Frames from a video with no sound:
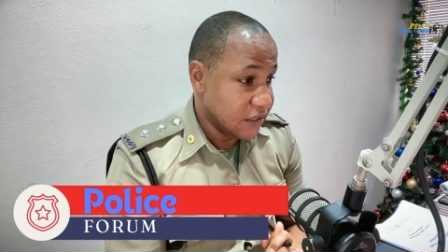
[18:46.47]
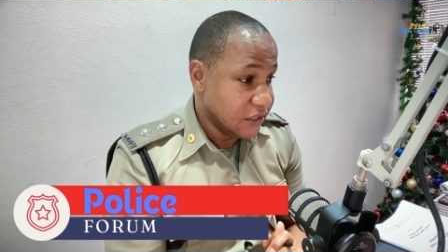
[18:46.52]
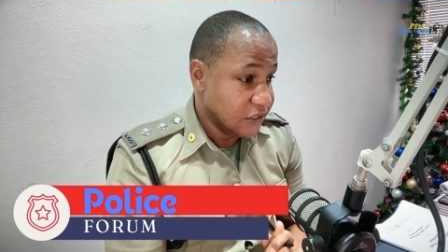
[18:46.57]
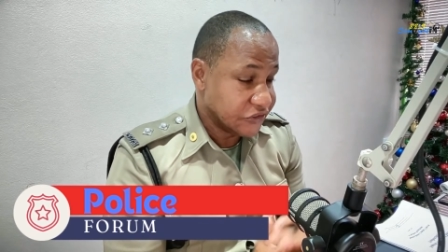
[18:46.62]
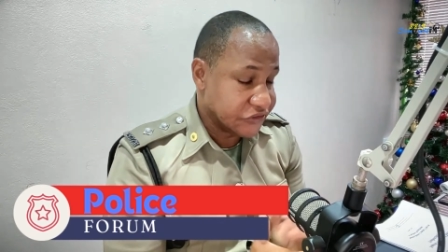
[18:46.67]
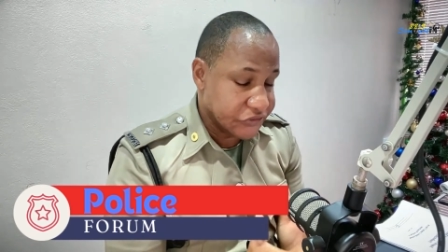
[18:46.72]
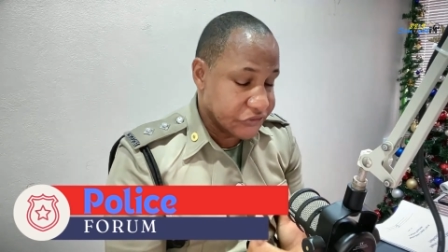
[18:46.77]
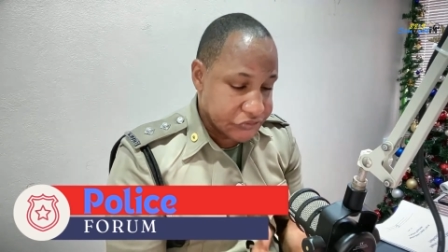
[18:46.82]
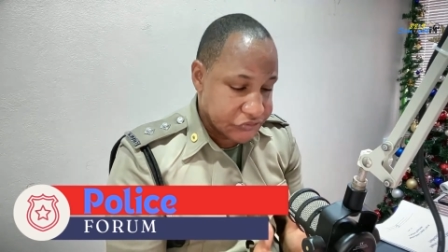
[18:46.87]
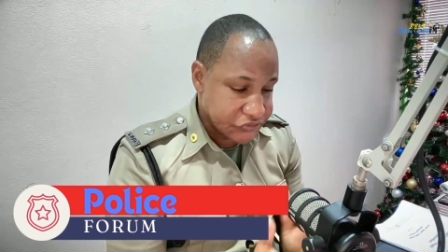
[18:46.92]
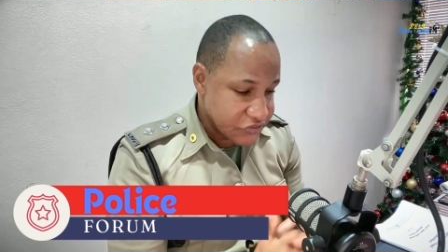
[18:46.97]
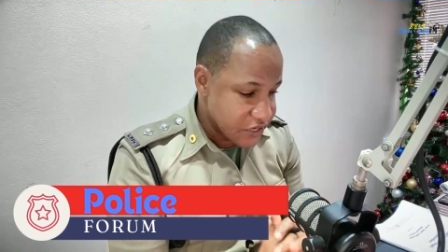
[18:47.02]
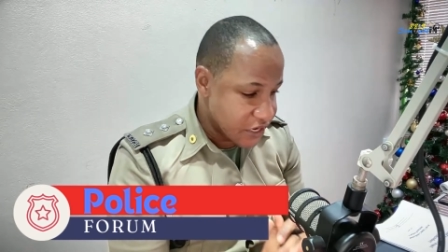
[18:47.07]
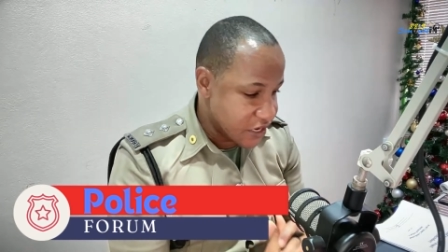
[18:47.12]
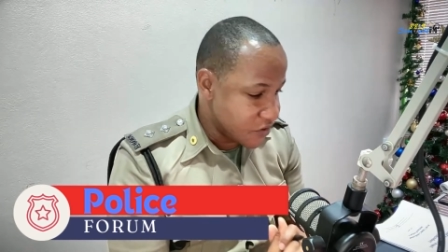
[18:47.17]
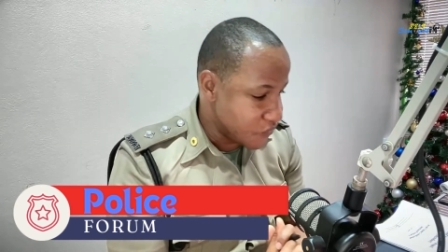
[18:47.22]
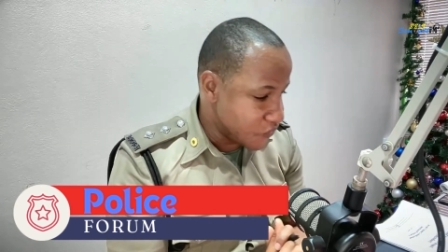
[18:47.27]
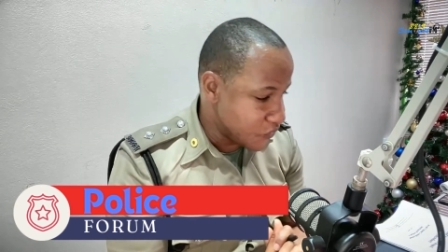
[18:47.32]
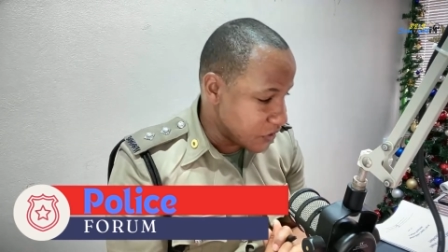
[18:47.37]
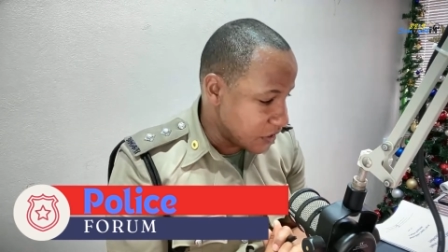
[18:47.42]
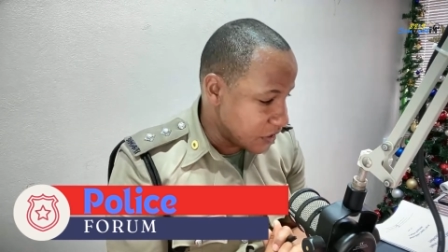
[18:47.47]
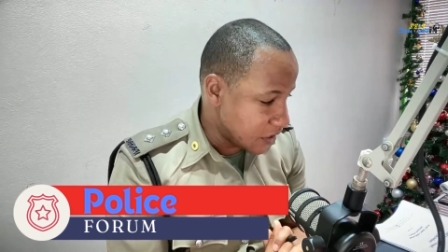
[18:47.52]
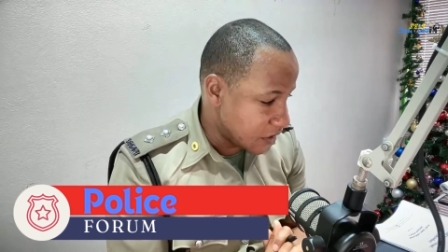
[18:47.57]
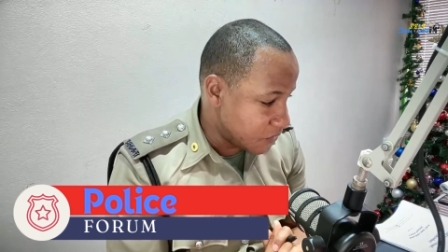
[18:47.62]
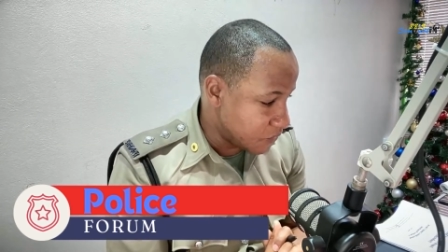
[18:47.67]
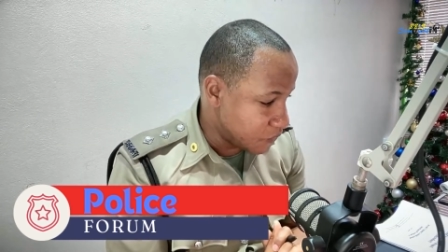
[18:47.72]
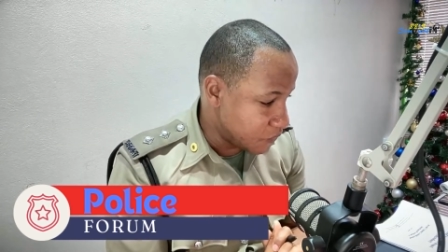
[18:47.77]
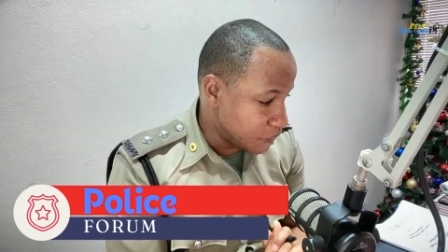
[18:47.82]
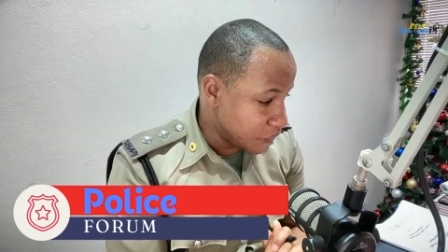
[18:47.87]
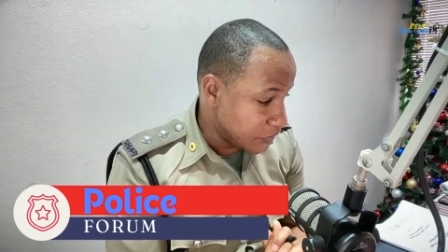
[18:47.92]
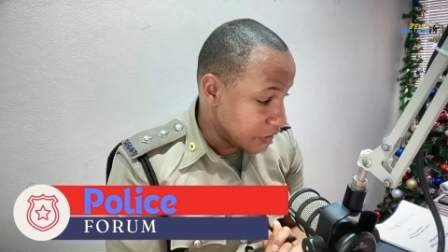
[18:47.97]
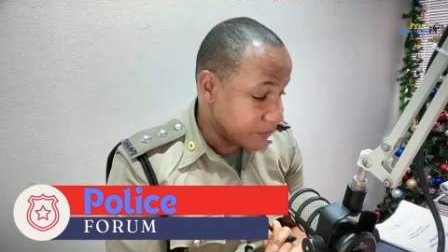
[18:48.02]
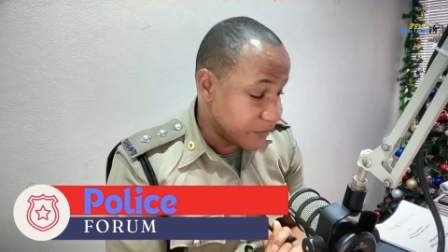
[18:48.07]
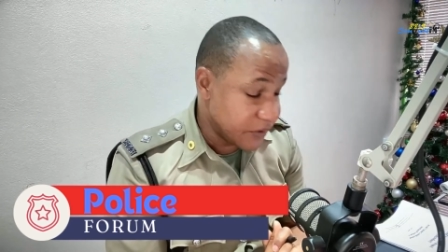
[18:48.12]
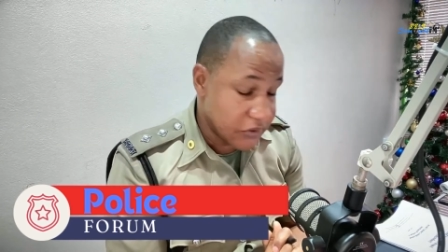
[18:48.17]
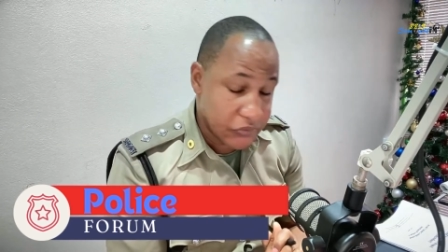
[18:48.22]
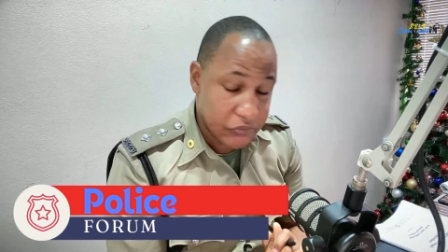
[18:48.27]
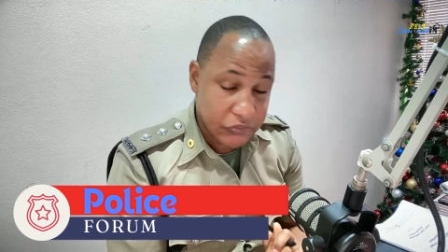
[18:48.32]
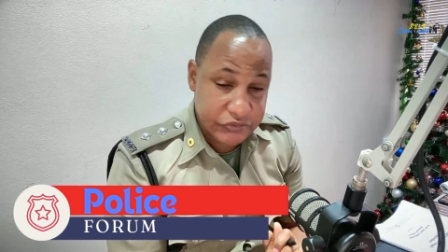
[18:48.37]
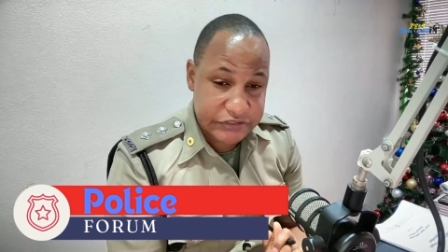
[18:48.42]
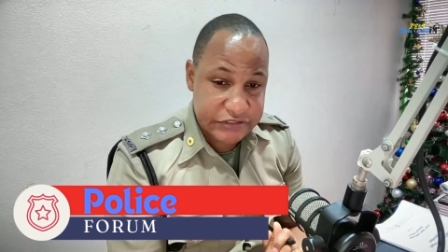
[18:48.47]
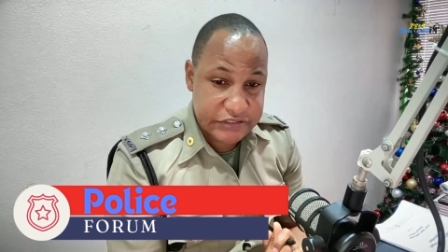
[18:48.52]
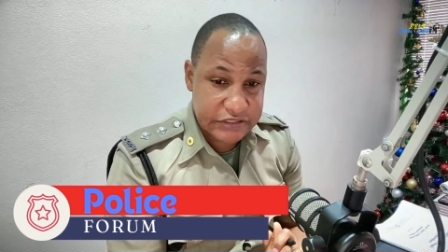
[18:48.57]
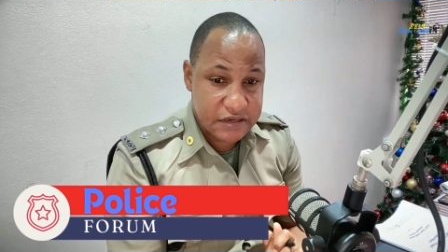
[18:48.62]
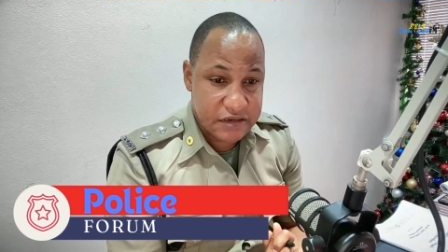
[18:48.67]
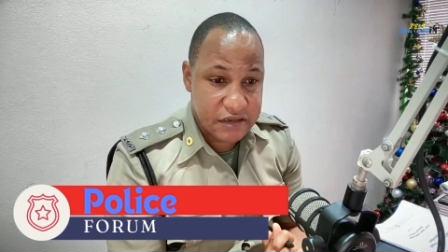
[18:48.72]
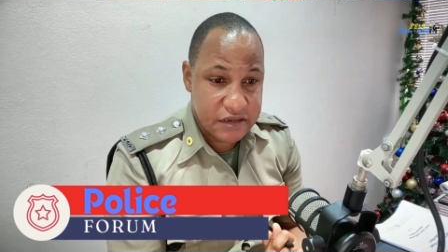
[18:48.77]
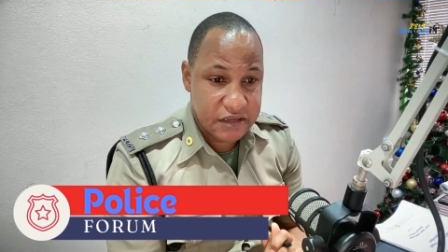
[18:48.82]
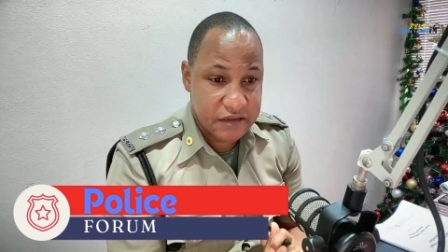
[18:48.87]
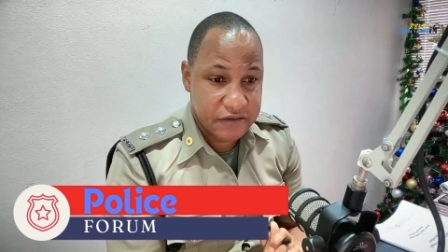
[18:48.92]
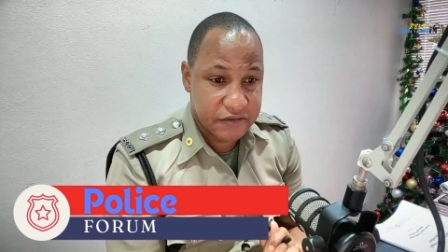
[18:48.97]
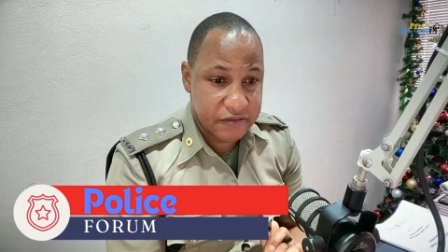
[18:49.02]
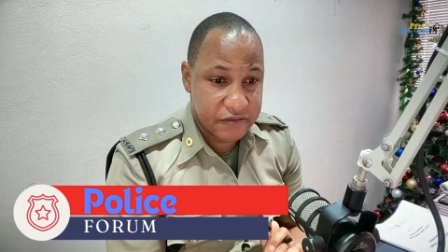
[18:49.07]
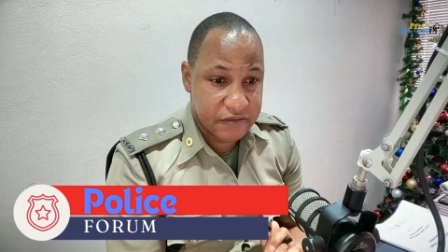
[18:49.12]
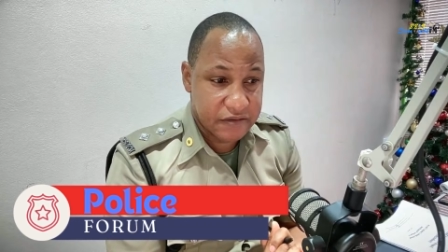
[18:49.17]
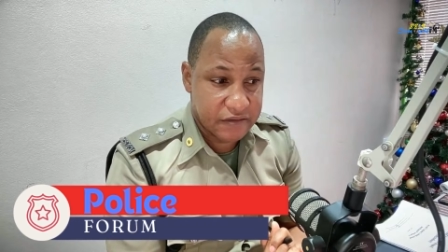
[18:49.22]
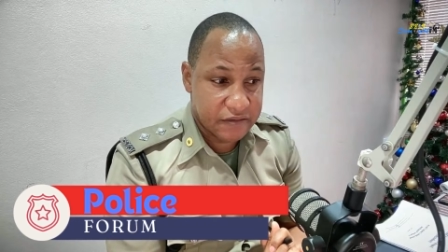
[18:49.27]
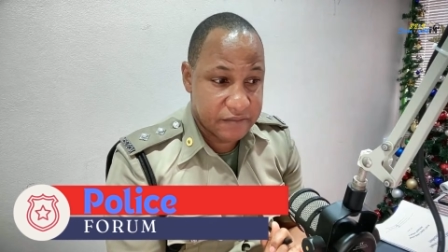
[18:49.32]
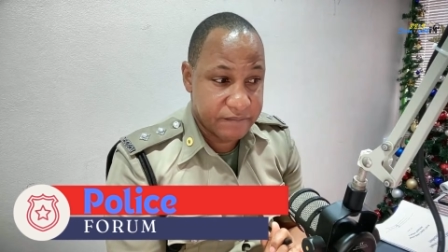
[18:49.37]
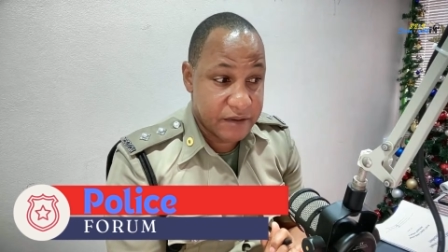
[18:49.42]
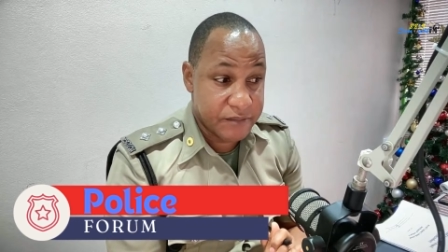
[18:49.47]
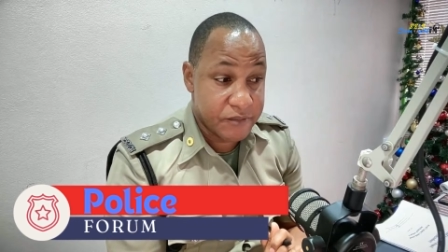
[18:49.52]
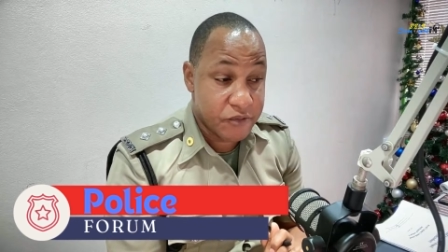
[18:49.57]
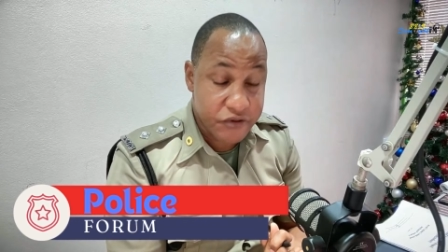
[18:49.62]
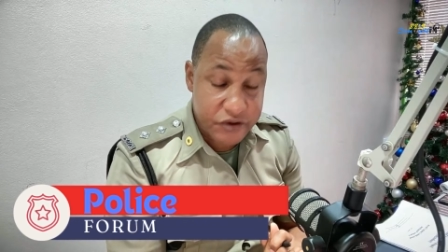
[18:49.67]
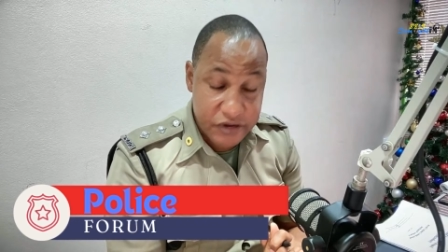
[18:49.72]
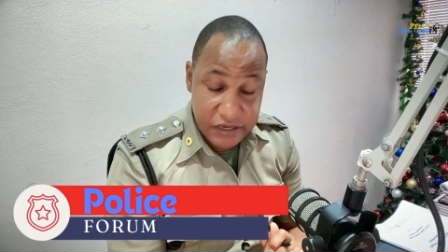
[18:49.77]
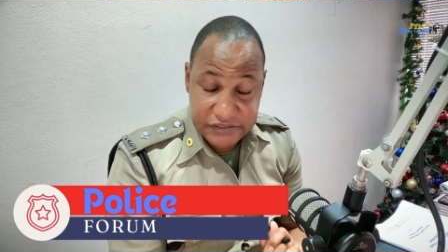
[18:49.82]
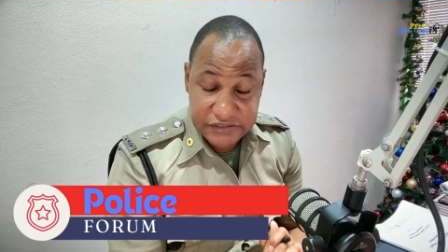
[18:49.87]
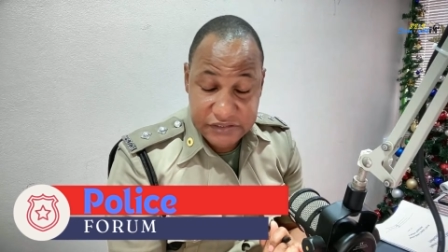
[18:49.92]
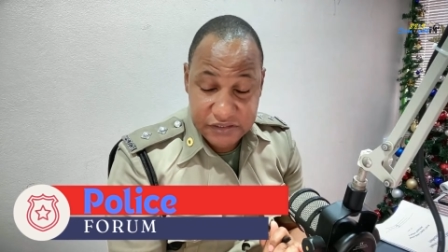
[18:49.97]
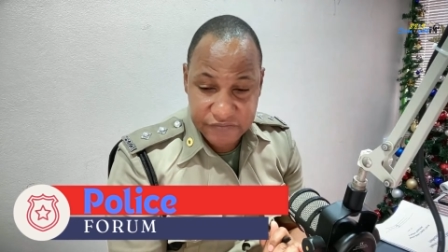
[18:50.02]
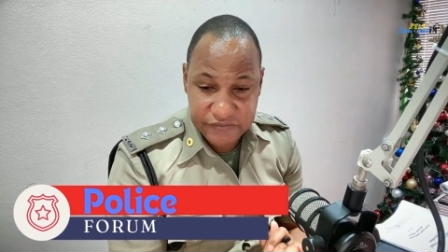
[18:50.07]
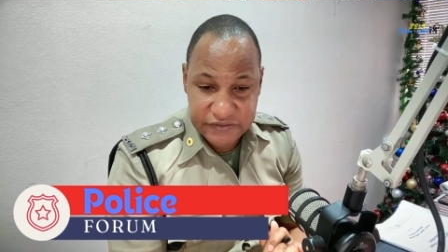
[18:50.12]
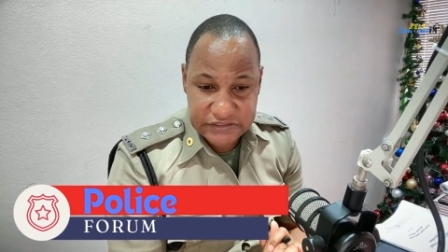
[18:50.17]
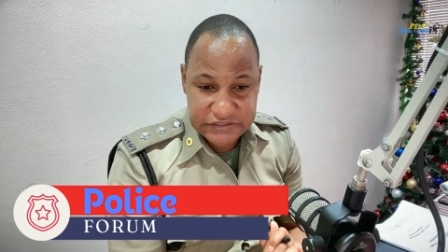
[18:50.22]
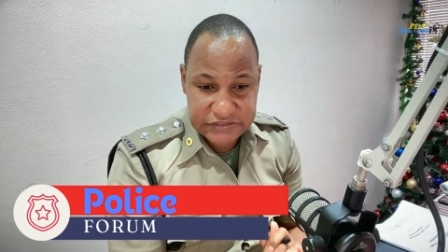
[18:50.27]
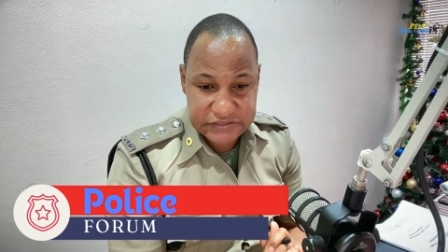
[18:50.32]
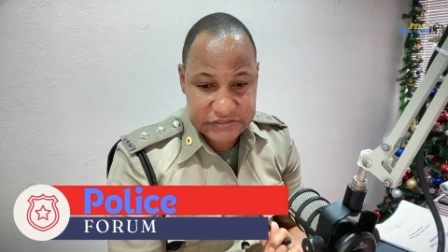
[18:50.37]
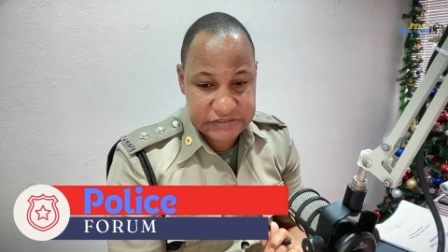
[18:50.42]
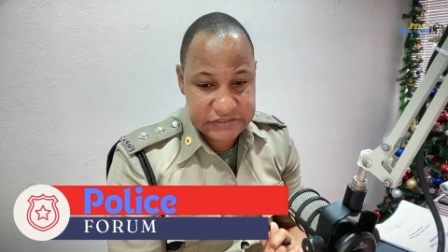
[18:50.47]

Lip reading: So today we will be hosting the memorial service,